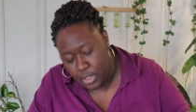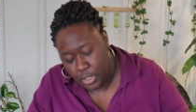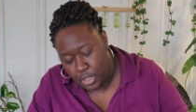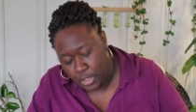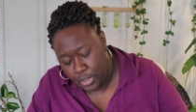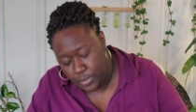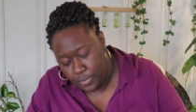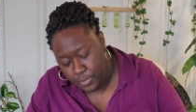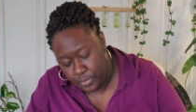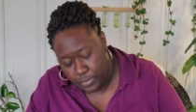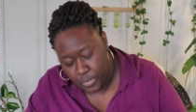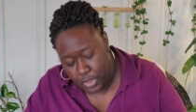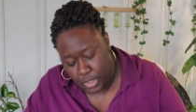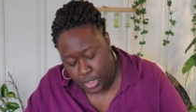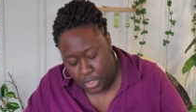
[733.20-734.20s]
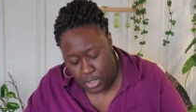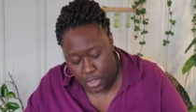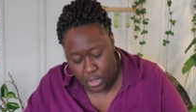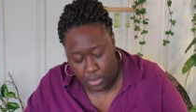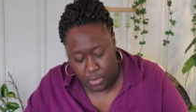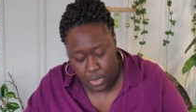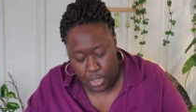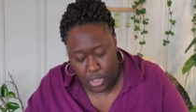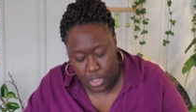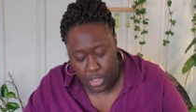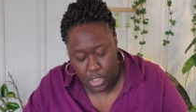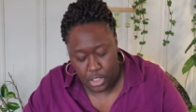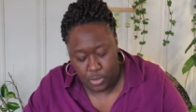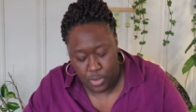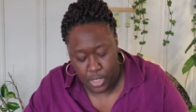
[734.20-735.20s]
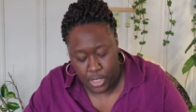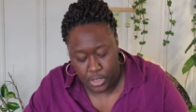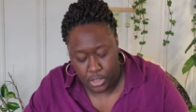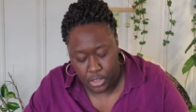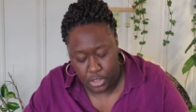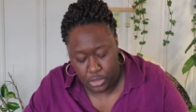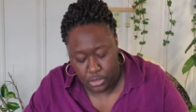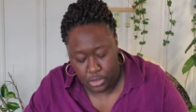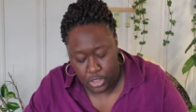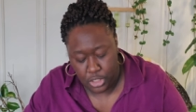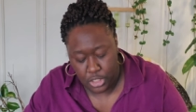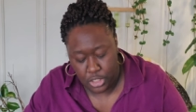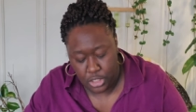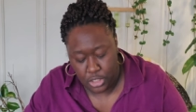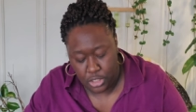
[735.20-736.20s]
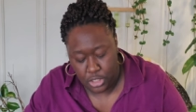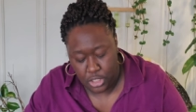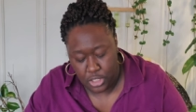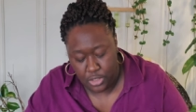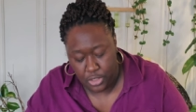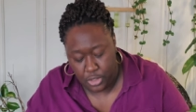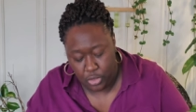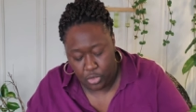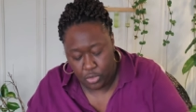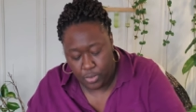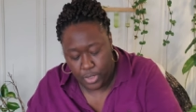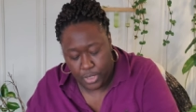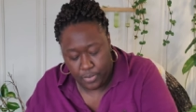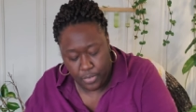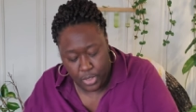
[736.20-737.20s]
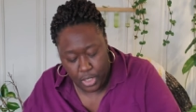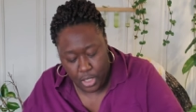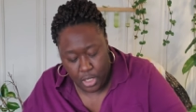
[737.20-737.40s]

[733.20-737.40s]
Okay. Cutting this back to the sheath a little bit.